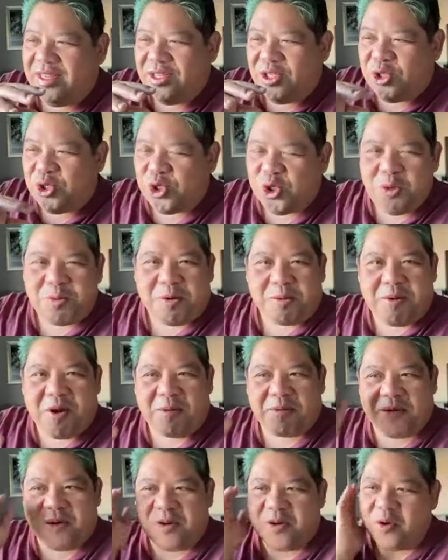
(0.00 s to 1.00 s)
Super
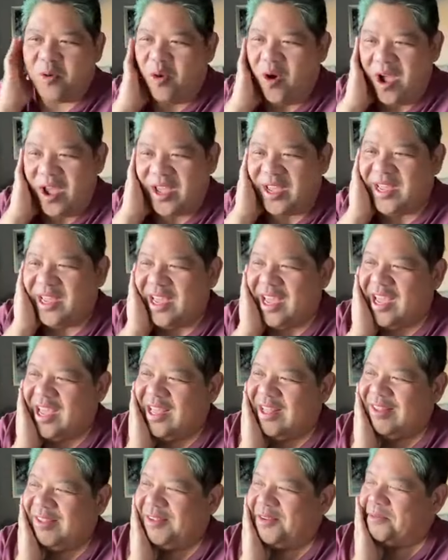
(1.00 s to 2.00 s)
popular in Hawaii.
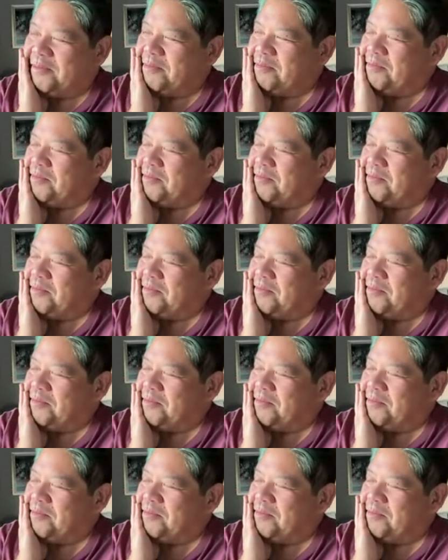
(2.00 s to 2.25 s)
And